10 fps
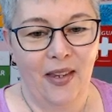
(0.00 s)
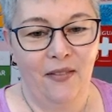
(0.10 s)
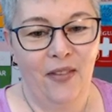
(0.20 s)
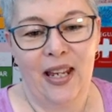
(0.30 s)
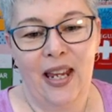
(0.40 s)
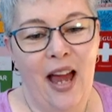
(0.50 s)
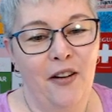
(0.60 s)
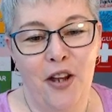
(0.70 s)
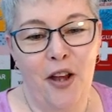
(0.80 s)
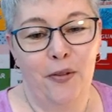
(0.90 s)
Mickey, I
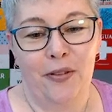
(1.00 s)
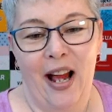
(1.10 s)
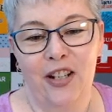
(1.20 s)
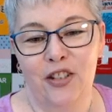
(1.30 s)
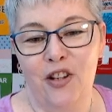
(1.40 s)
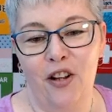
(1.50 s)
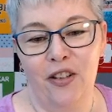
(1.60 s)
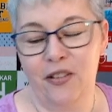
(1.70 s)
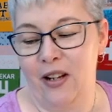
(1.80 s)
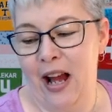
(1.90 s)
don't know. I just
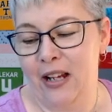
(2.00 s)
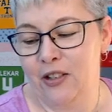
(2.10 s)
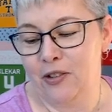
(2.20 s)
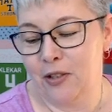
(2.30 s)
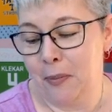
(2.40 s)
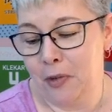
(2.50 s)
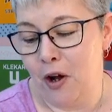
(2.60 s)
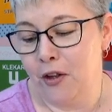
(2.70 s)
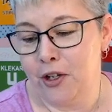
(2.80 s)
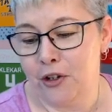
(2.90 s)
call I just I'm
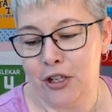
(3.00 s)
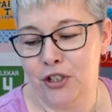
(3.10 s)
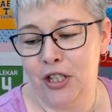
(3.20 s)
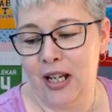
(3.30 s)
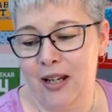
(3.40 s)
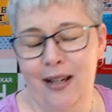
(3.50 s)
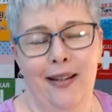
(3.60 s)
calling her a she.